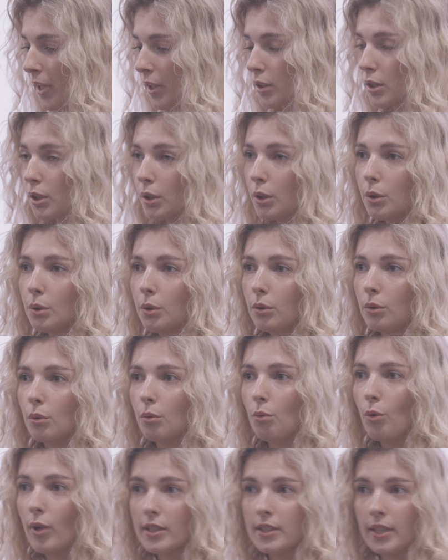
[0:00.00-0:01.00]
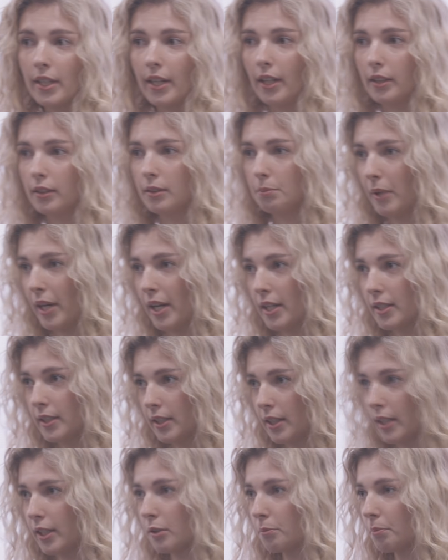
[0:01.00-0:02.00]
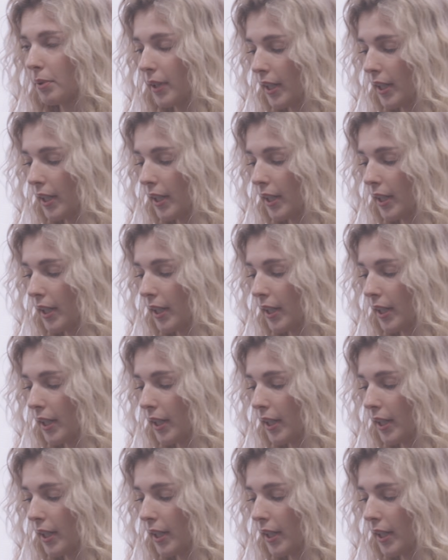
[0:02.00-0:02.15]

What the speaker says: So once I had my idea in